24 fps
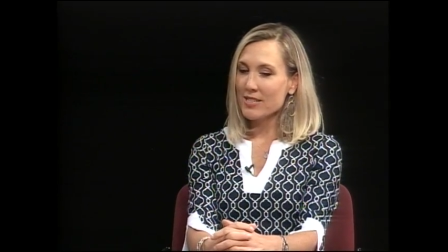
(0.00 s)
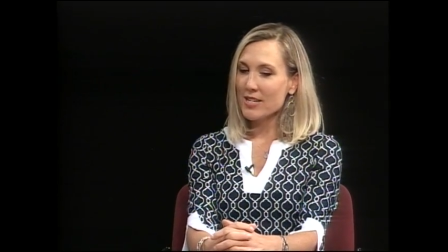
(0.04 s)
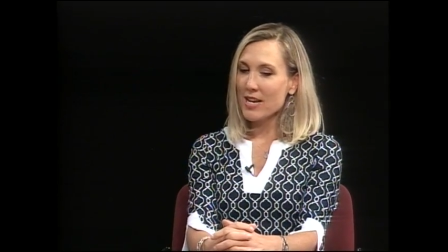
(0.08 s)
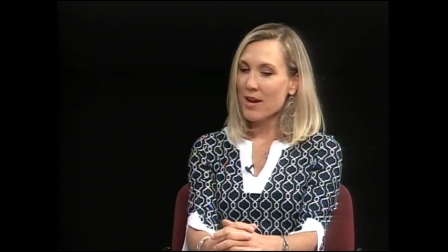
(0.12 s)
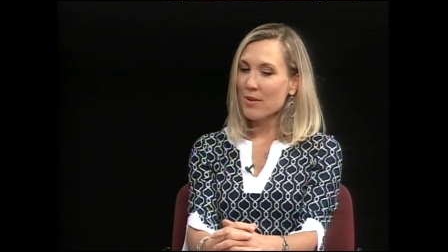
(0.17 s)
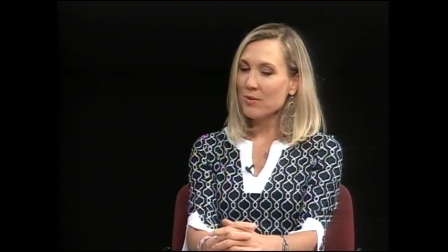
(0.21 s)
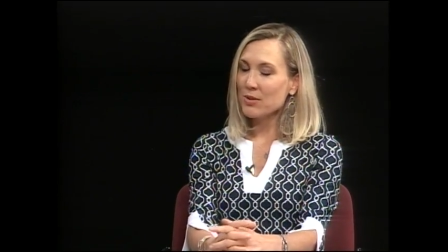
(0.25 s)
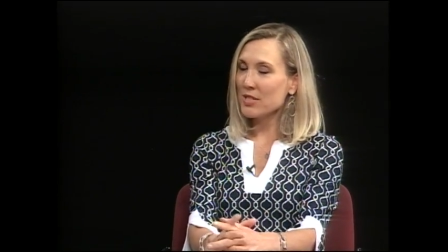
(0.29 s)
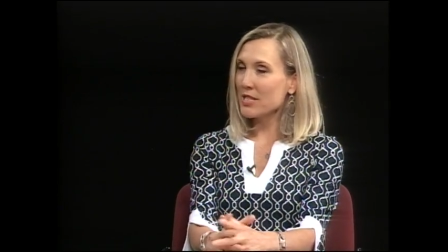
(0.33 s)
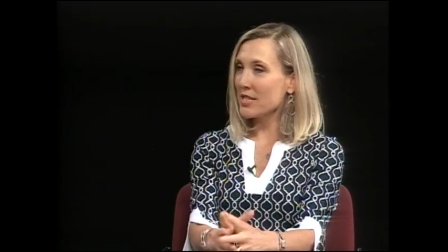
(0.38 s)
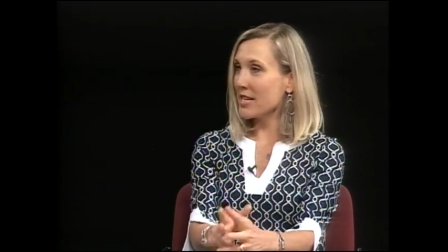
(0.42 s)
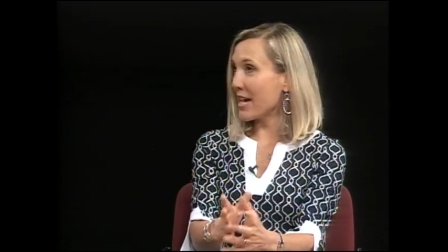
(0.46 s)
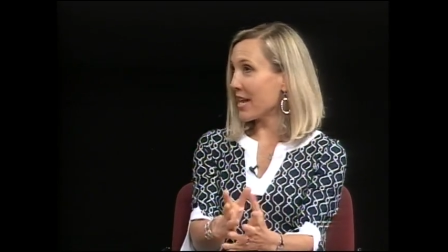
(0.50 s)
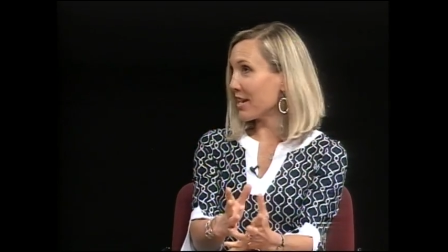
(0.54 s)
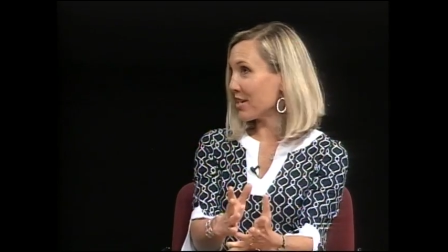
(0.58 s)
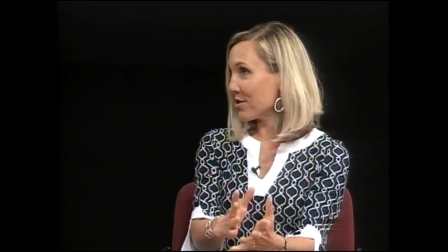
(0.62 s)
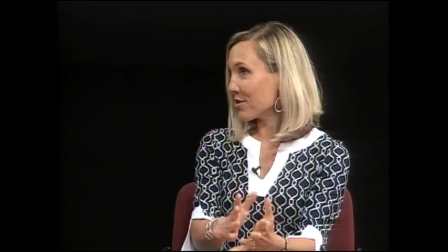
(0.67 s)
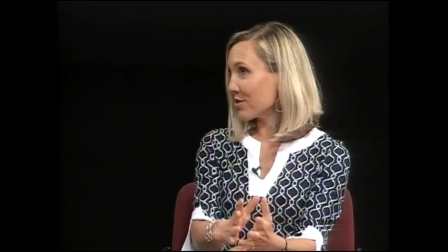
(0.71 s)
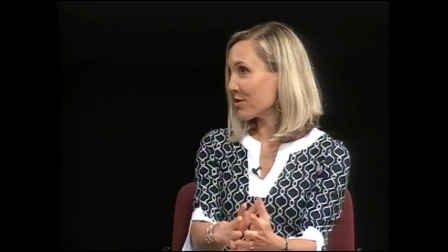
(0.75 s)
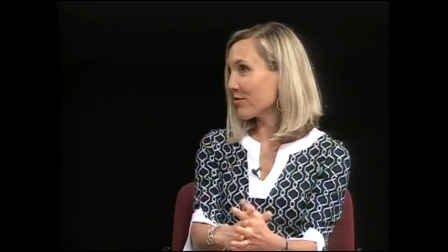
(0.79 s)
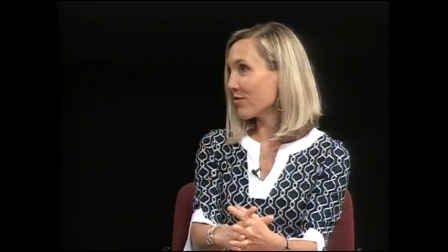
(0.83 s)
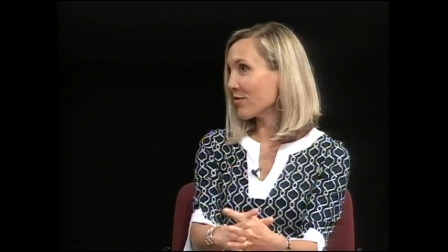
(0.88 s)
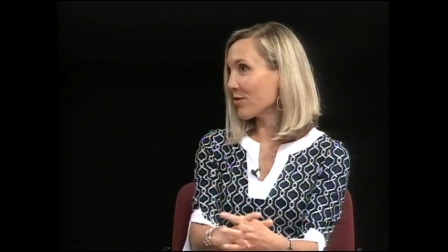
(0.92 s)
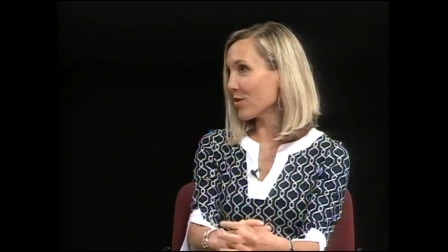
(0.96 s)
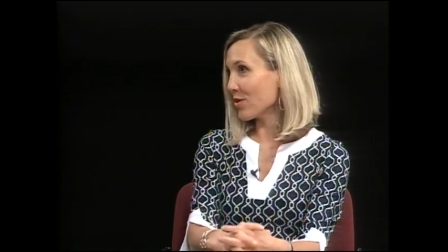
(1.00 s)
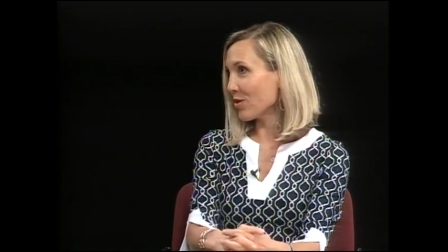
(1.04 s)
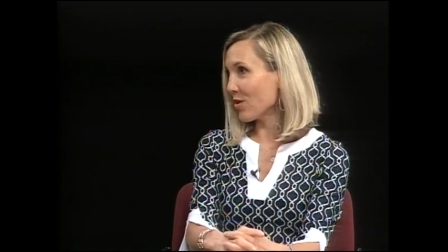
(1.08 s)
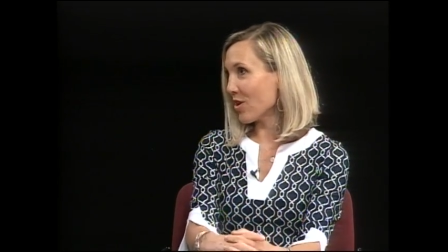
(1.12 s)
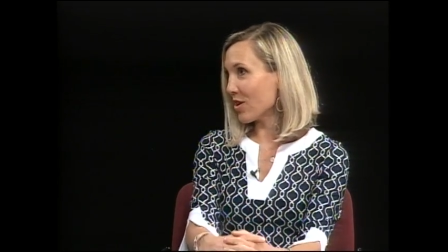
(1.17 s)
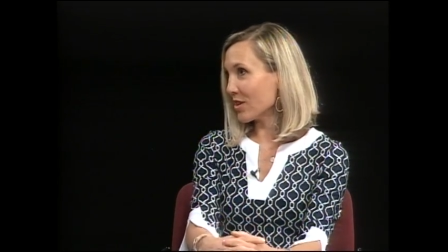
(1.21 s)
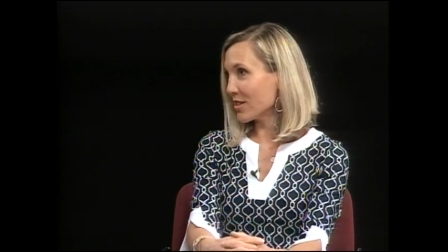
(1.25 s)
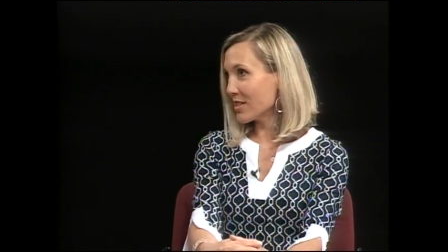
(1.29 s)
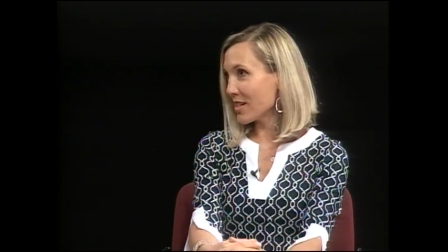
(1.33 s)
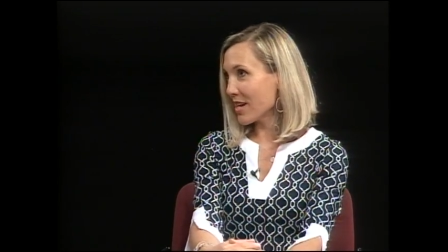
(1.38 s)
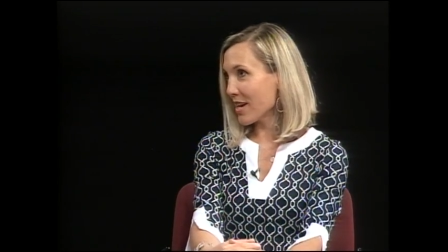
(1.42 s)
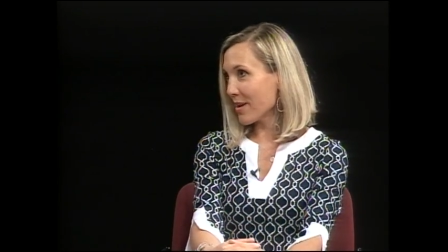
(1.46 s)
I was an editor for a
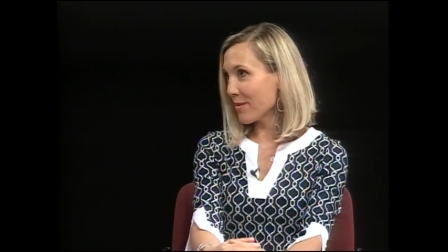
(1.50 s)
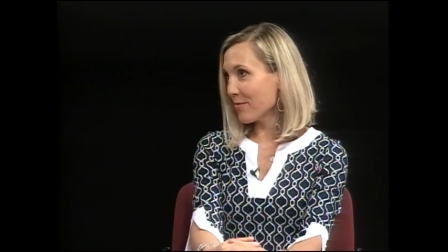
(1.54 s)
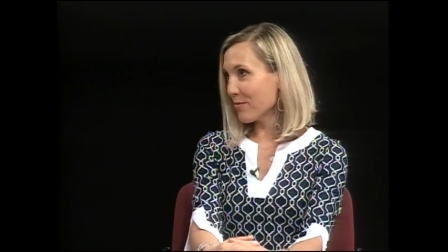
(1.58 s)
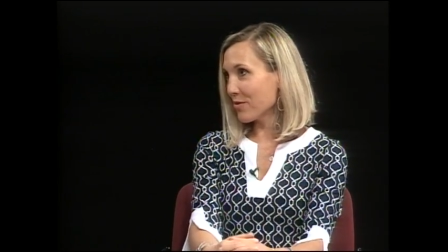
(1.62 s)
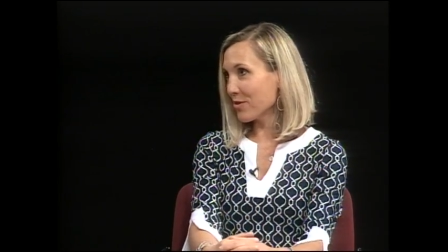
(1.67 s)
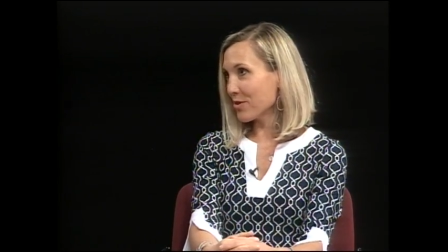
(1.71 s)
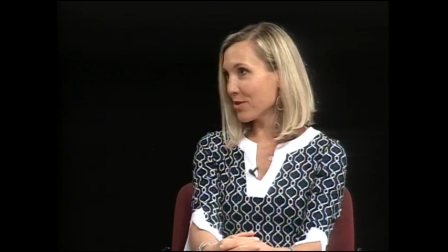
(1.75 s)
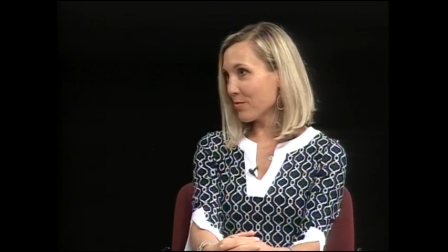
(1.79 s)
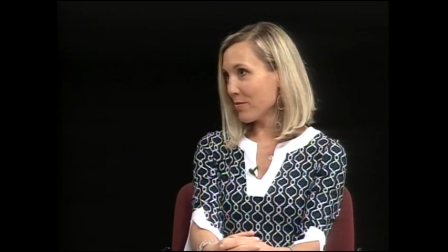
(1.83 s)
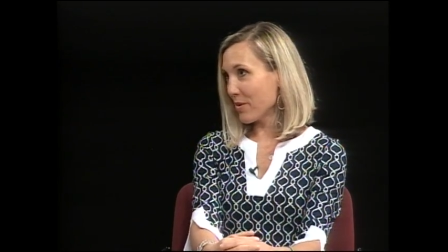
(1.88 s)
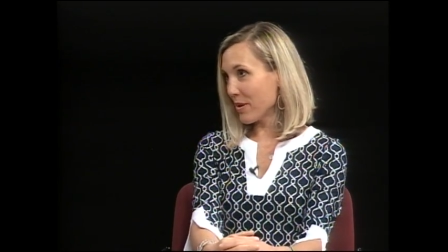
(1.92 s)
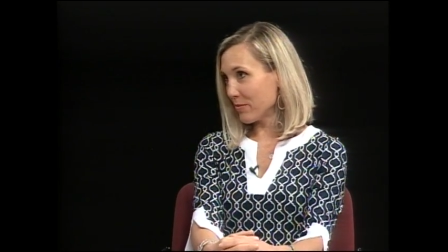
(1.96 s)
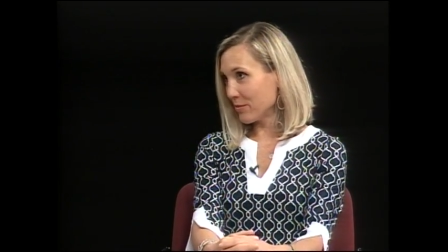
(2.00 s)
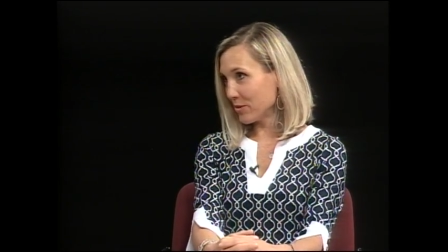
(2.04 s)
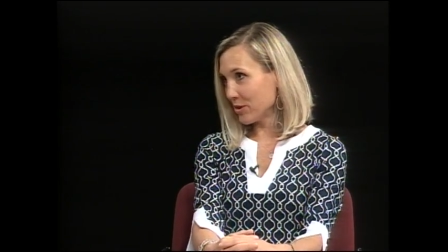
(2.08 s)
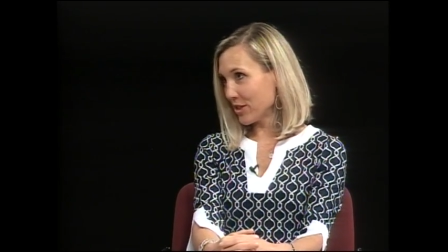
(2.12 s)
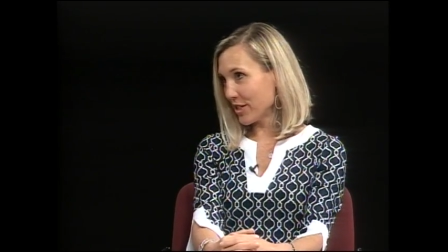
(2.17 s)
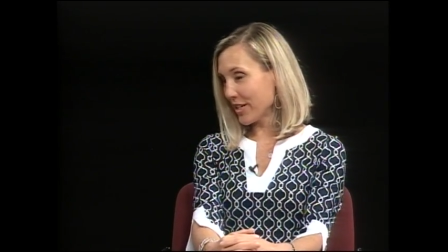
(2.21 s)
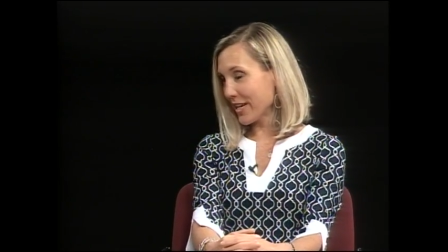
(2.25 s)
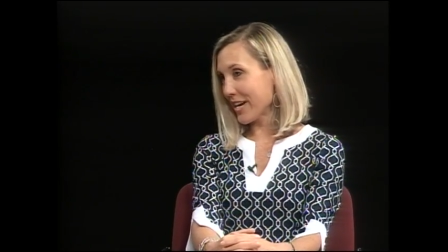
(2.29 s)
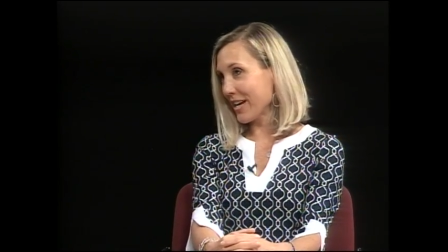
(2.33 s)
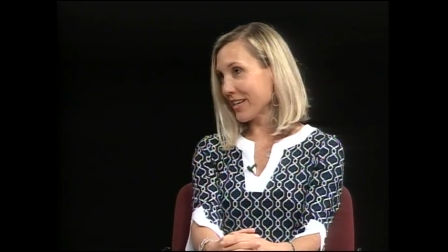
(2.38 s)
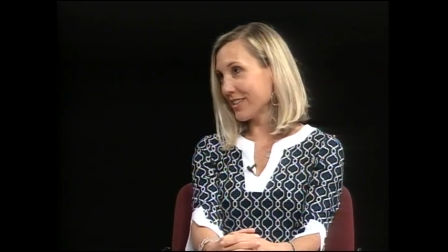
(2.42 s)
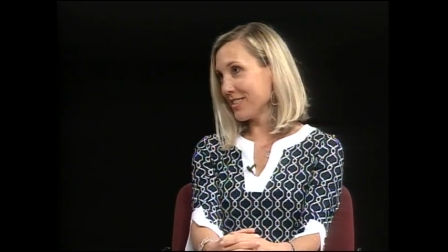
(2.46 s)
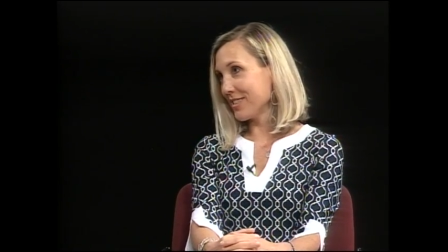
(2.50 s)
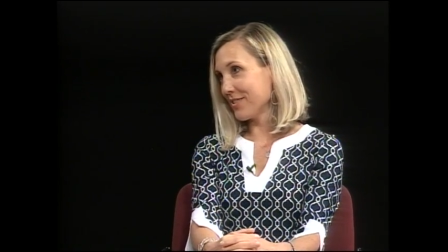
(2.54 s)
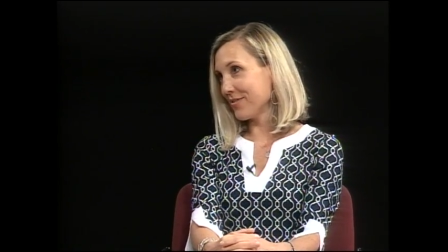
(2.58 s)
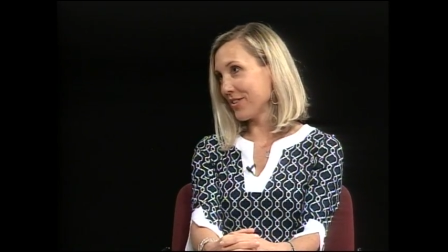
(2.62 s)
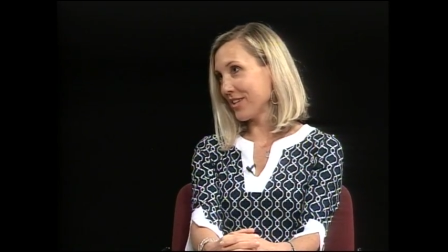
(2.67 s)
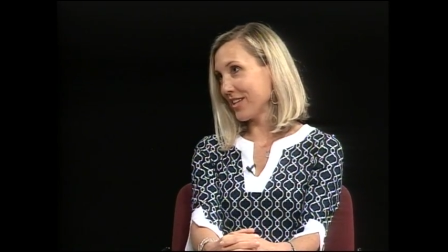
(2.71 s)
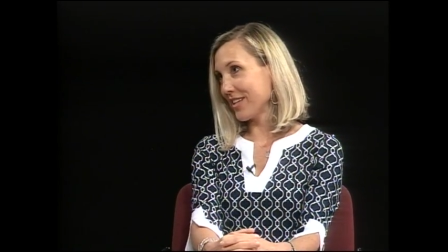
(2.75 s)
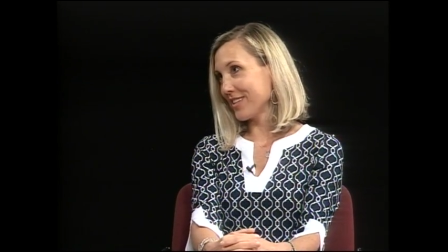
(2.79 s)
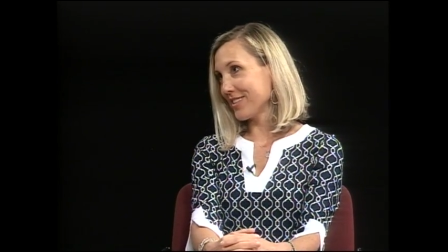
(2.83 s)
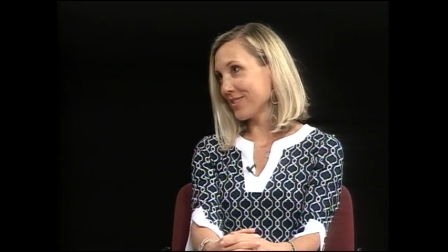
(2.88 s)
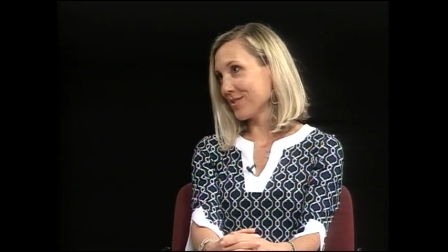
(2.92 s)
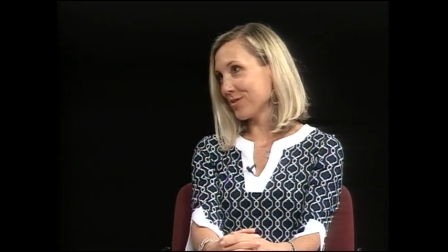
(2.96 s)
long time for the publishing
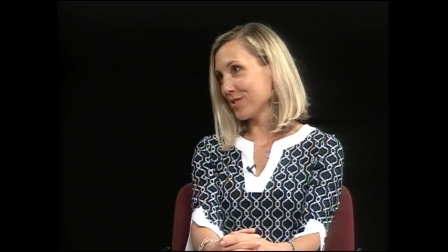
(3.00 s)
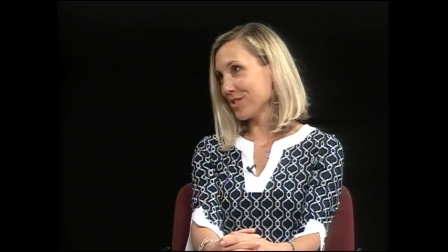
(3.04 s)
activities,